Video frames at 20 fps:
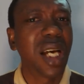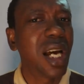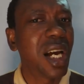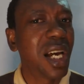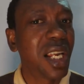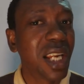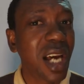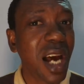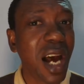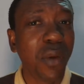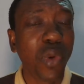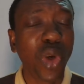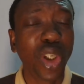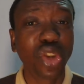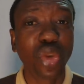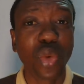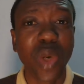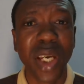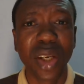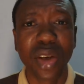And I want
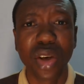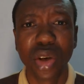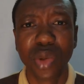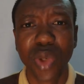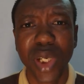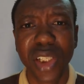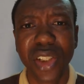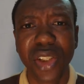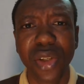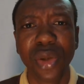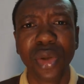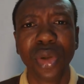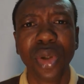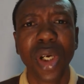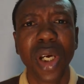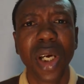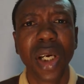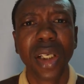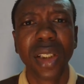to encourage you